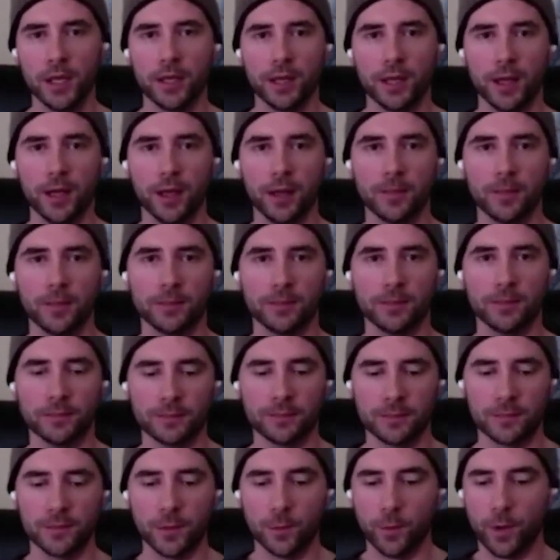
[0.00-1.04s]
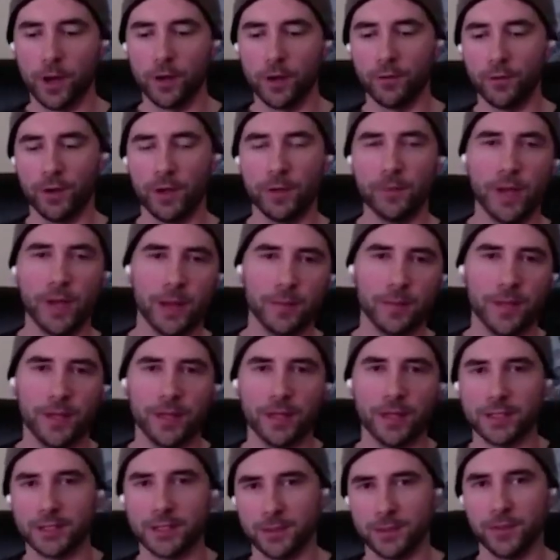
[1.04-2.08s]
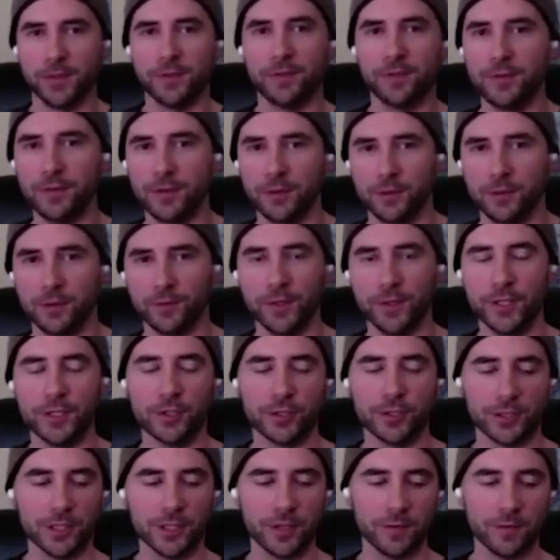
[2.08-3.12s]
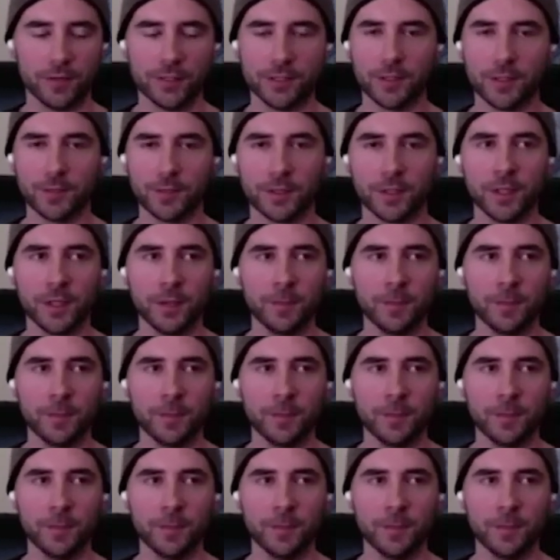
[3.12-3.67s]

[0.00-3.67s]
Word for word: um, whatever it may be, like some of the f- little features of it or something.